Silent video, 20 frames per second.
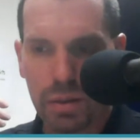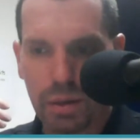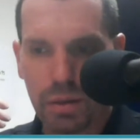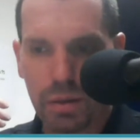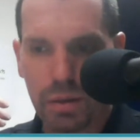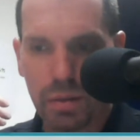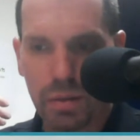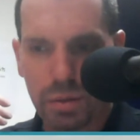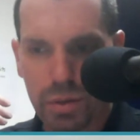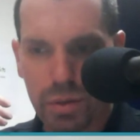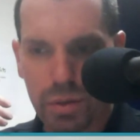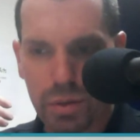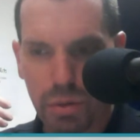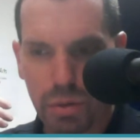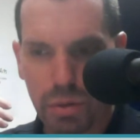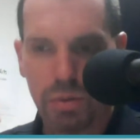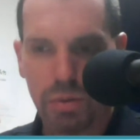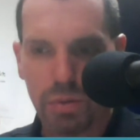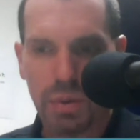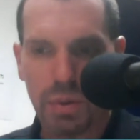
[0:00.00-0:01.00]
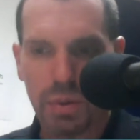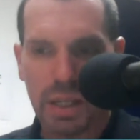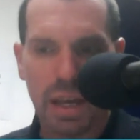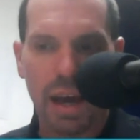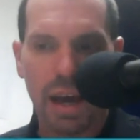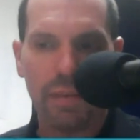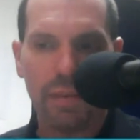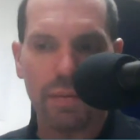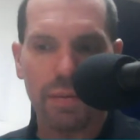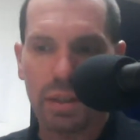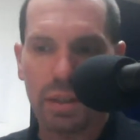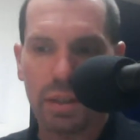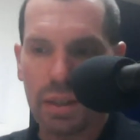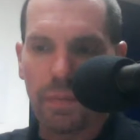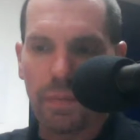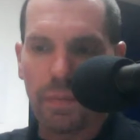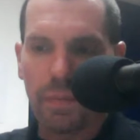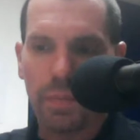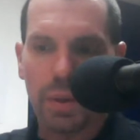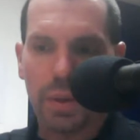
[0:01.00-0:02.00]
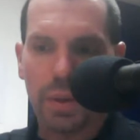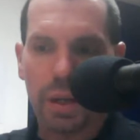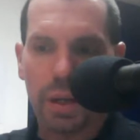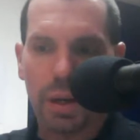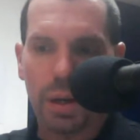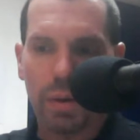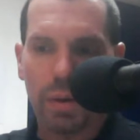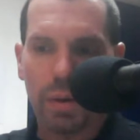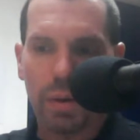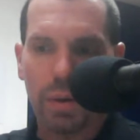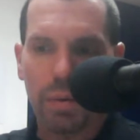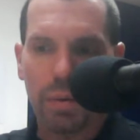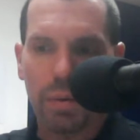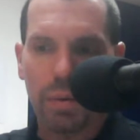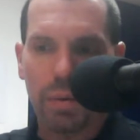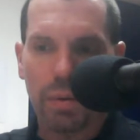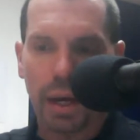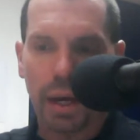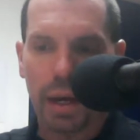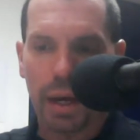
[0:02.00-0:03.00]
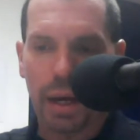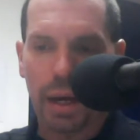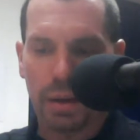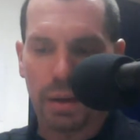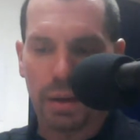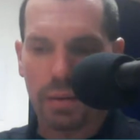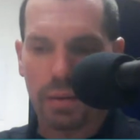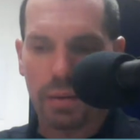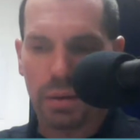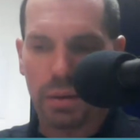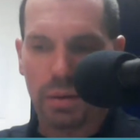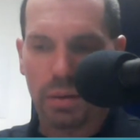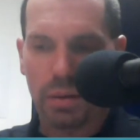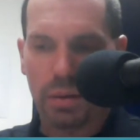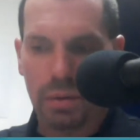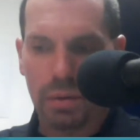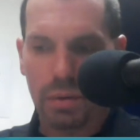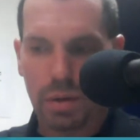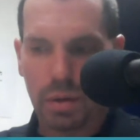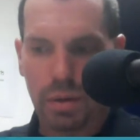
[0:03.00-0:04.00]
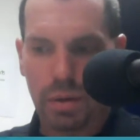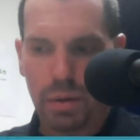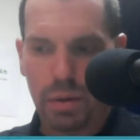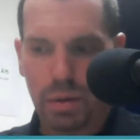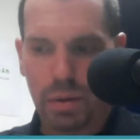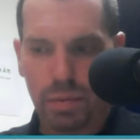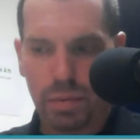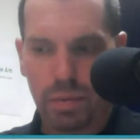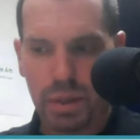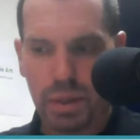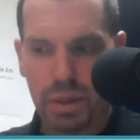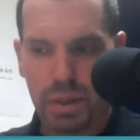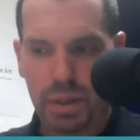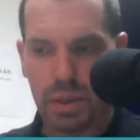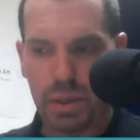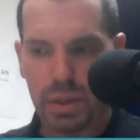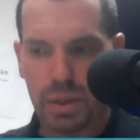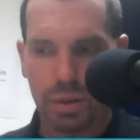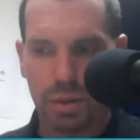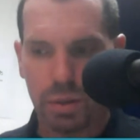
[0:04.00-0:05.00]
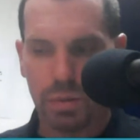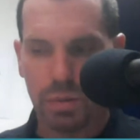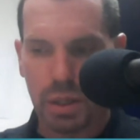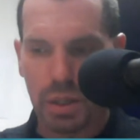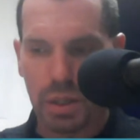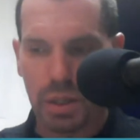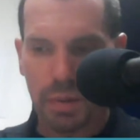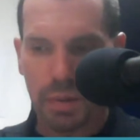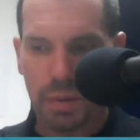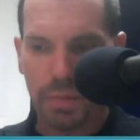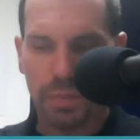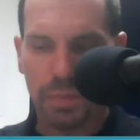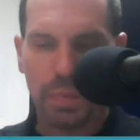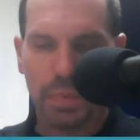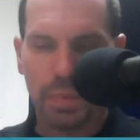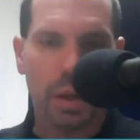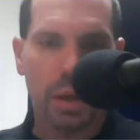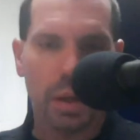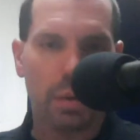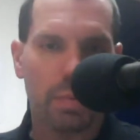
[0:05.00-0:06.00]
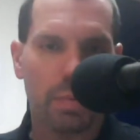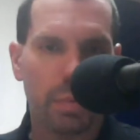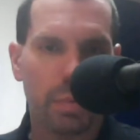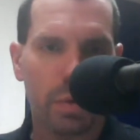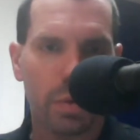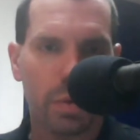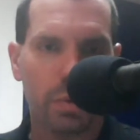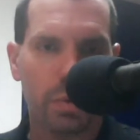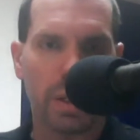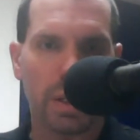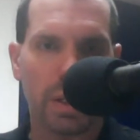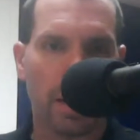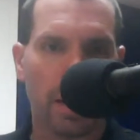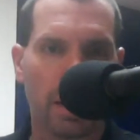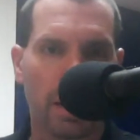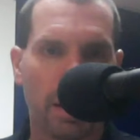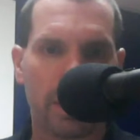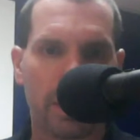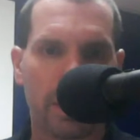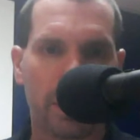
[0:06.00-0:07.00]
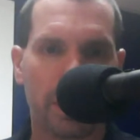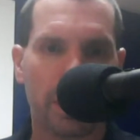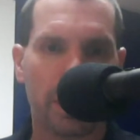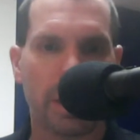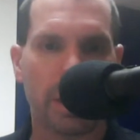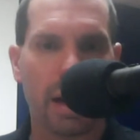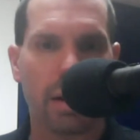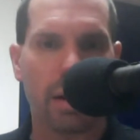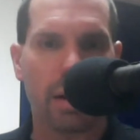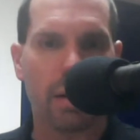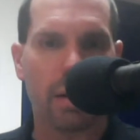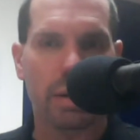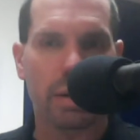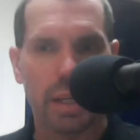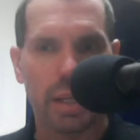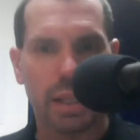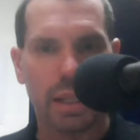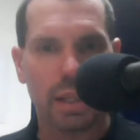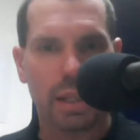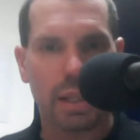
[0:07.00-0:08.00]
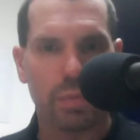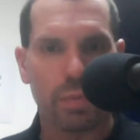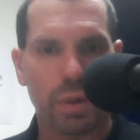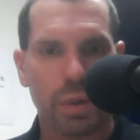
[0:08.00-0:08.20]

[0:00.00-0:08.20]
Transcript: social media savvy, had a reason to use ALS as the charity, and that's what